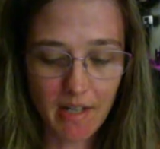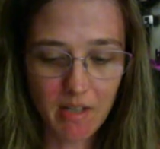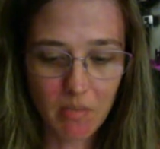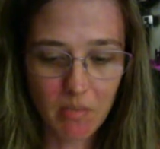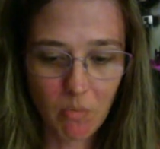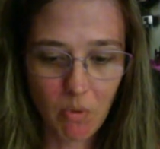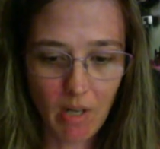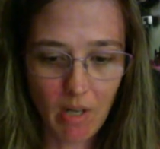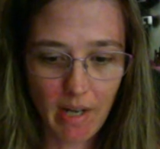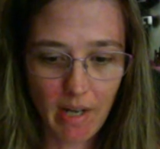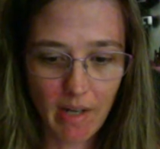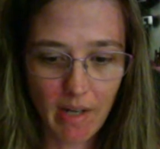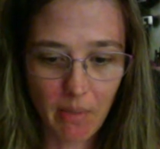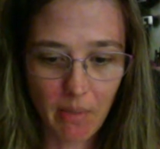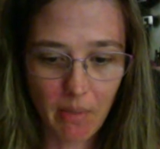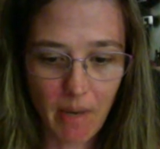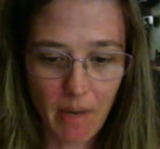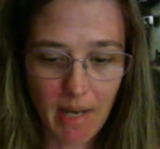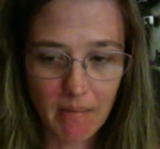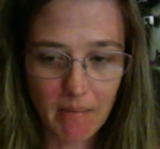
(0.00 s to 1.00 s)
more like a
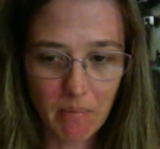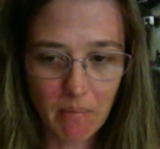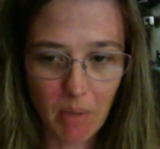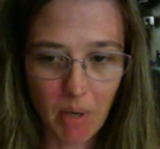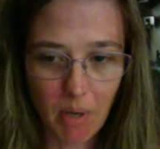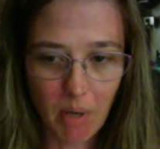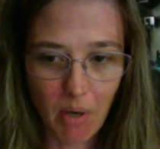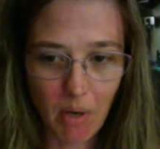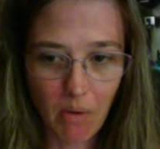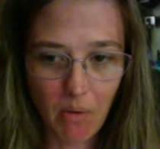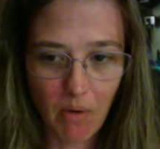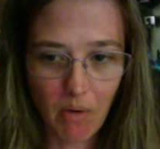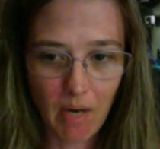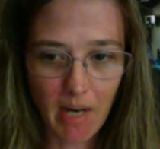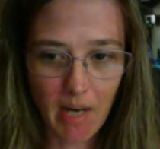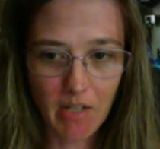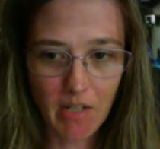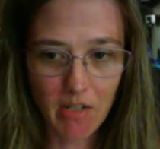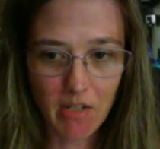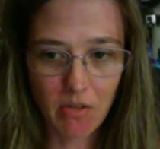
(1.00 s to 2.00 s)
rainbow,
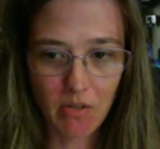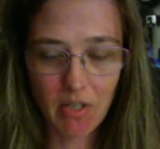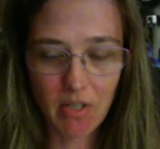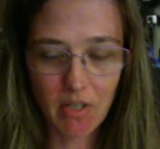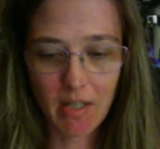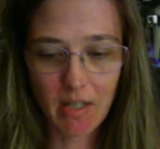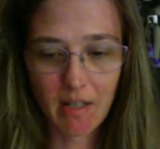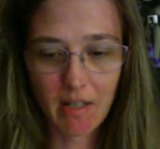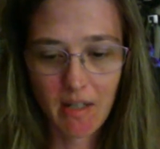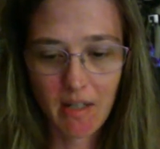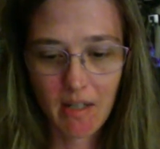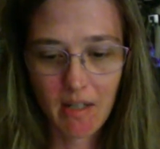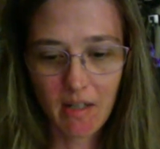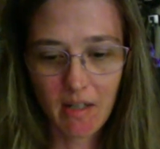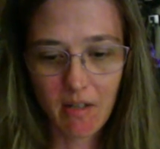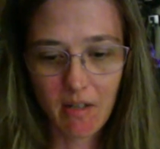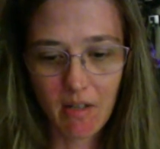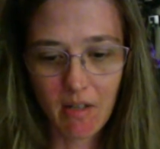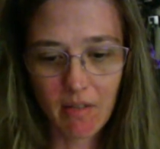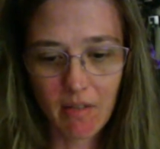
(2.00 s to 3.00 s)
and you
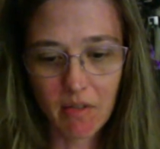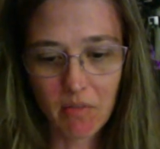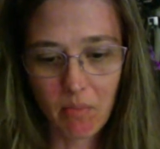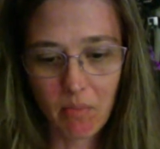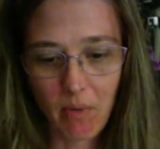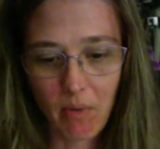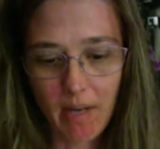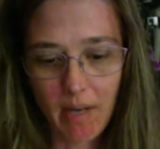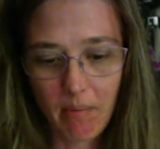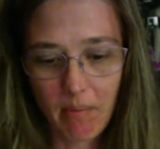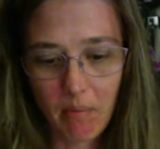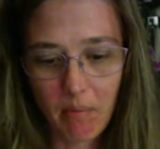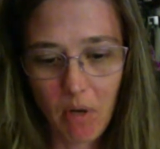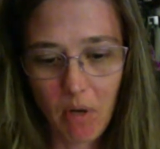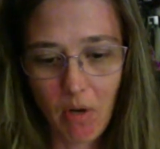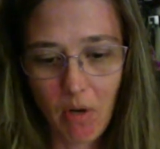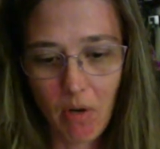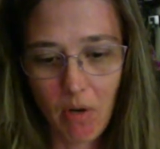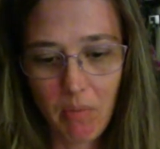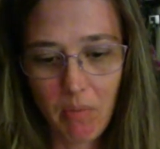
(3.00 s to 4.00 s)
have this
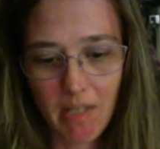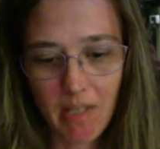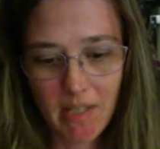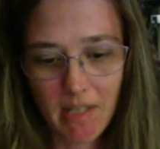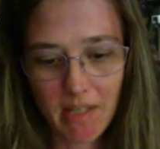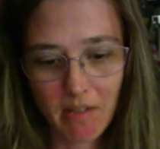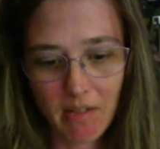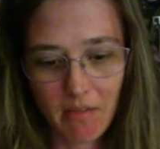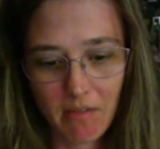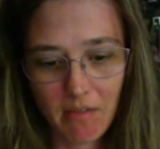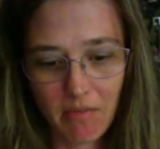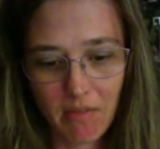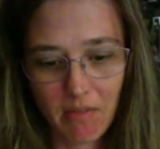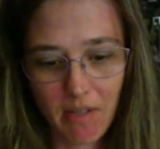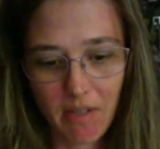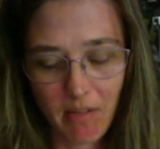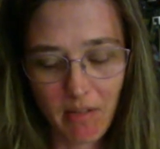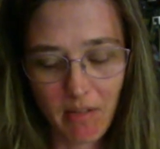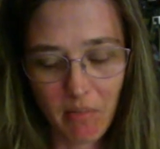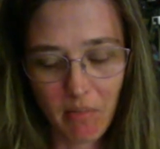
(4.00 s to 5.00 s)
rainbow piece of
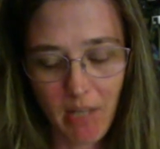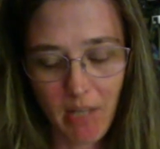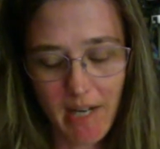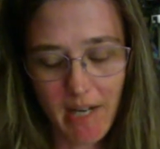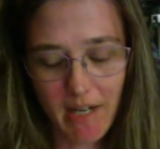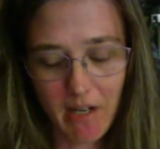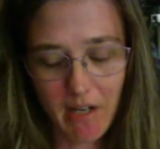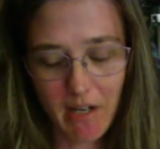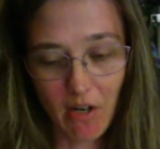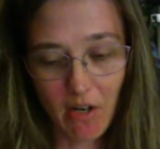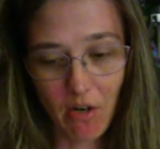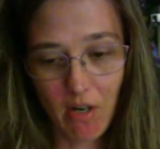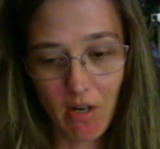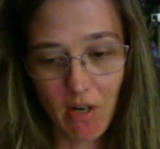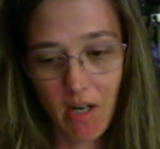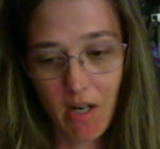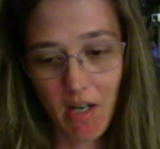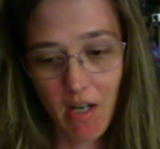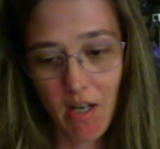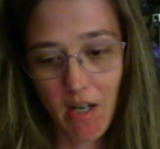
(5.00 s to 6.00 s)
Play-Doh,
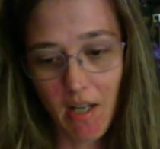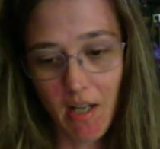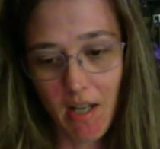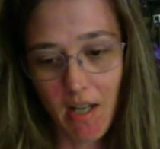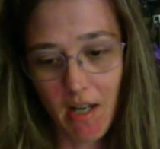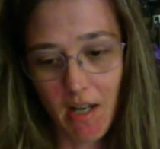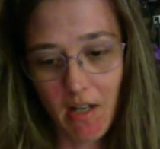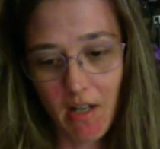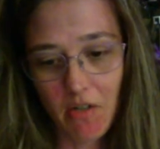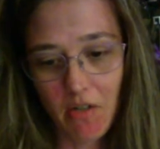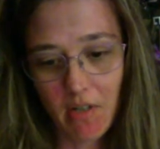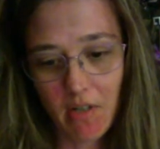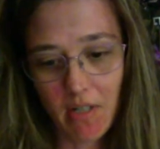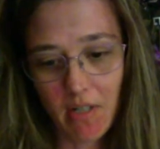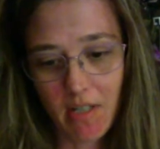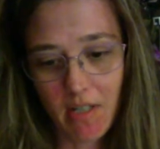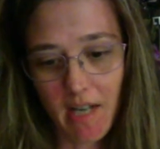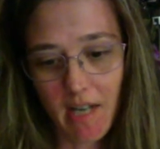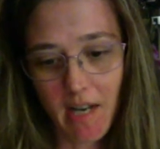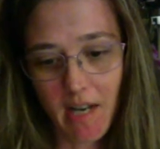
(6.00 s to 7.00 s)
and you
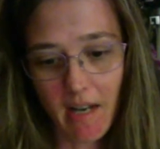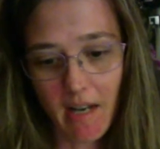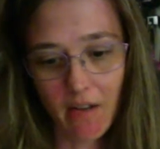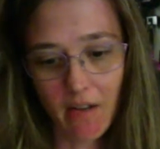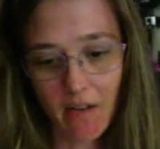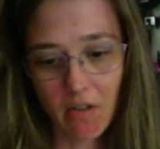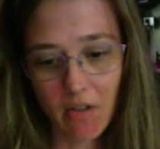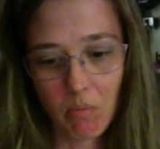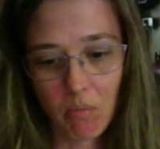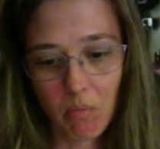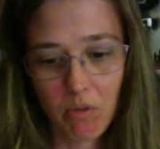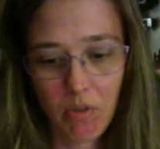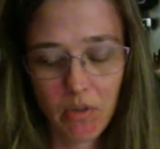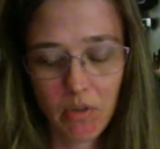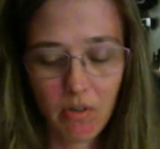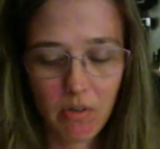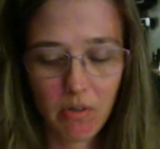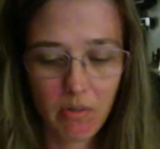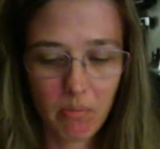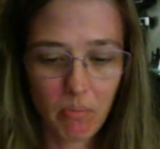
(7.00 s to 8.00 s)
can take out your
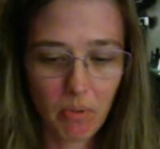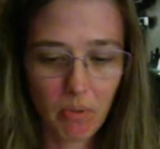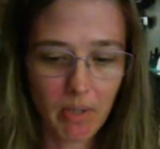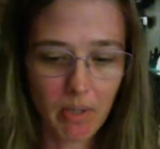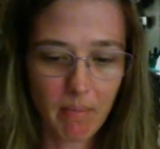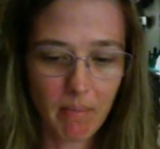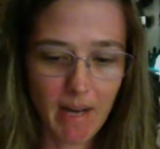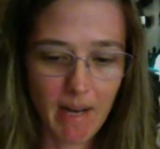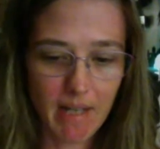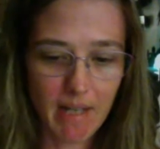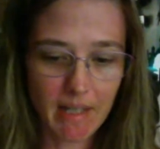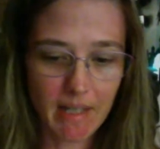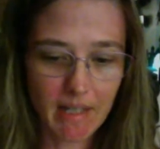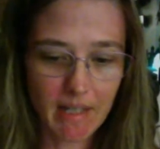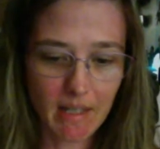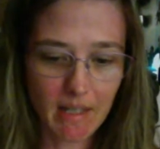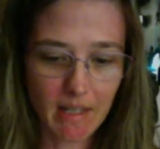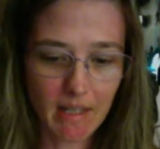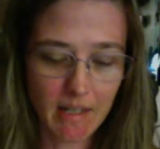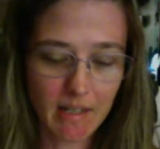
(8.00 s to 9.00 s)
blue, put it back
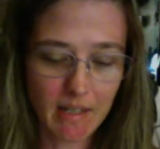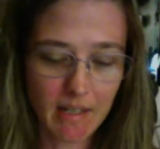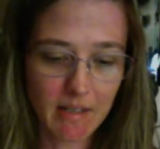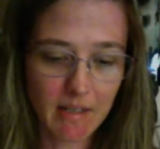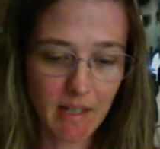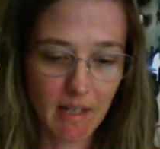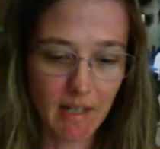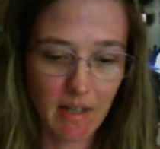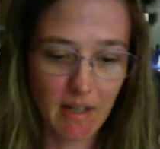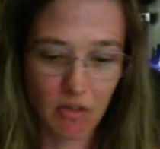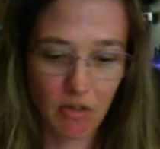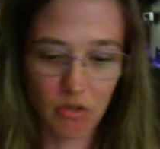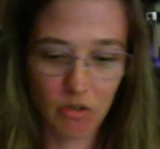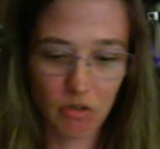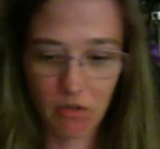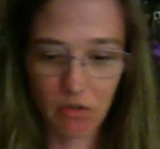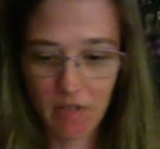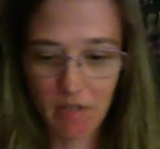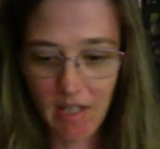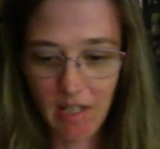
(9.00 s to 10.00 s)
in, take out your
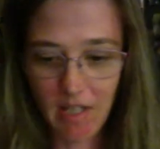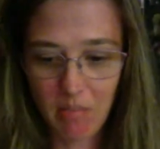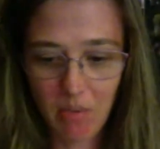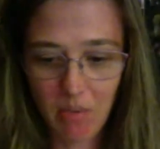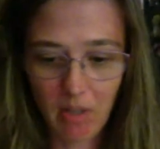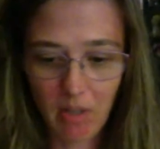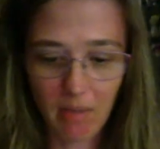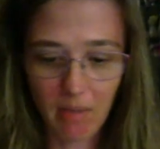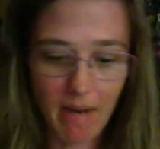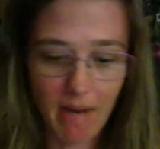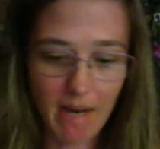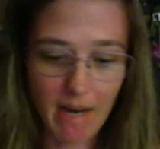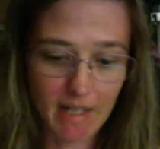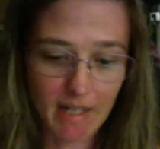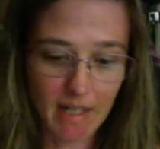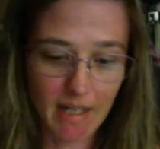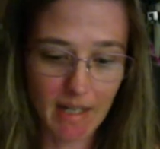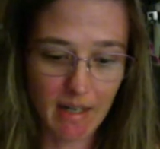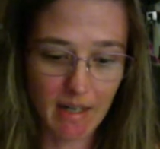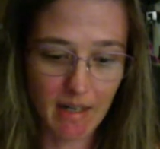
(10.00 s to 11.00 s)
green, put it back
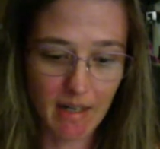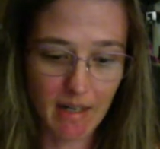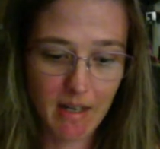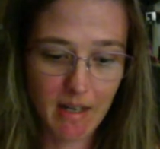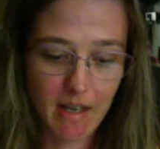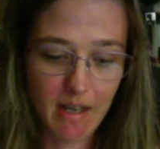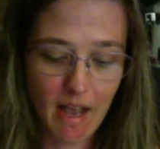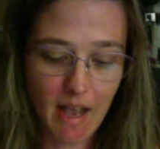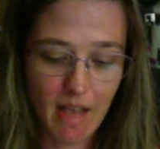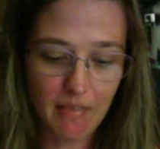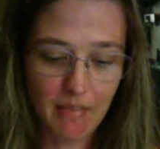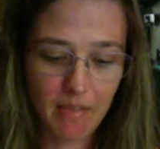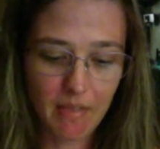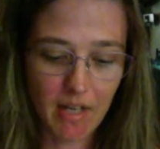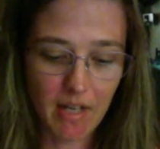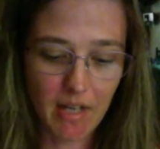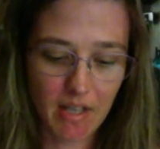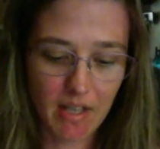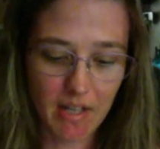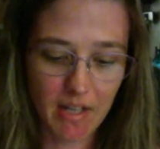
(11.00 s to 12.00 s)
in. At the
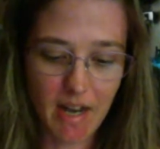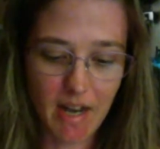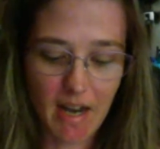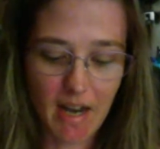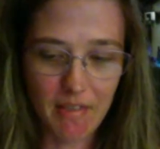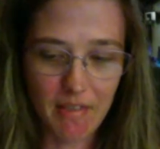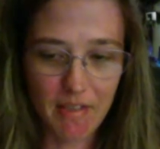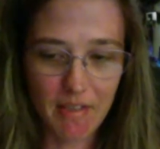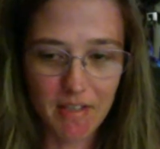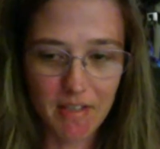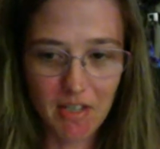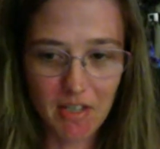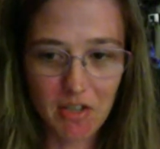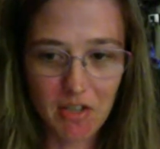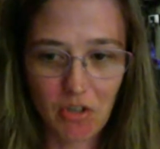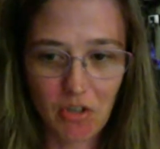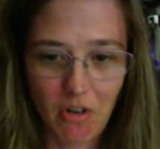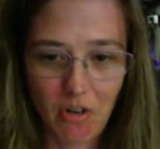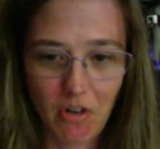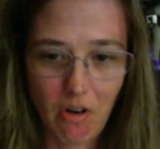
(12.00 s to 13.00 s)
end of the day, this is
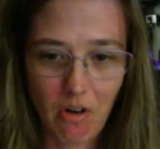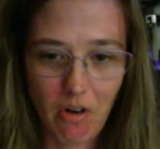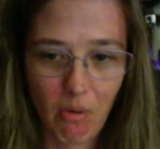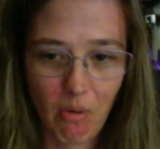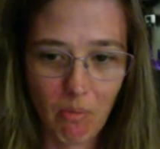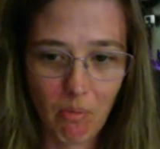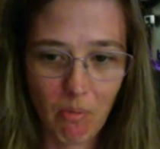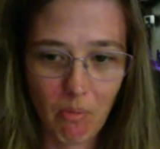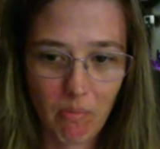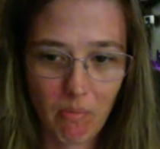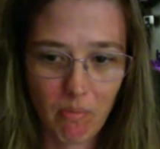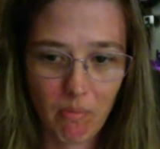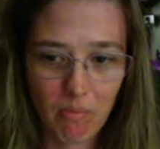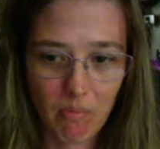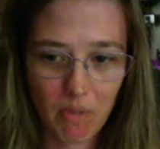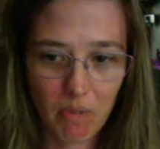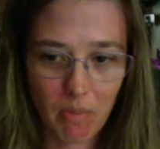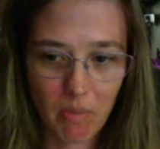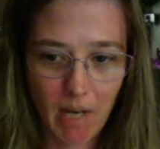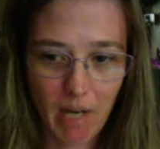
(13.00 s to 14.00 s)
your home.
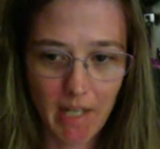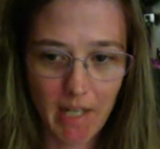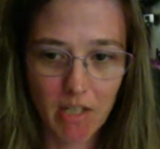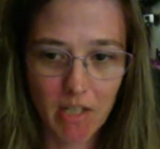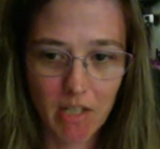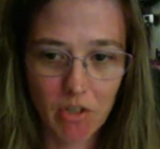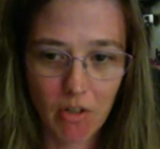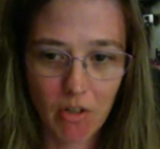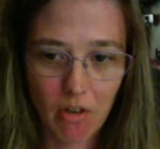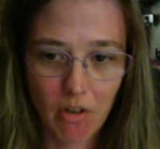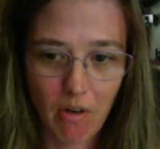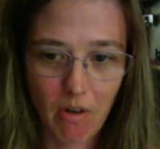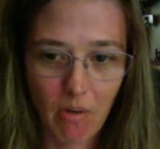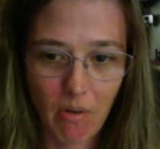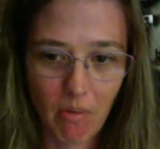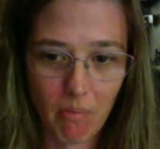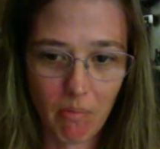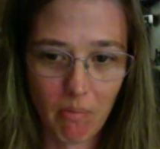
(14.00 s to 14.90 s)
Your body is your home.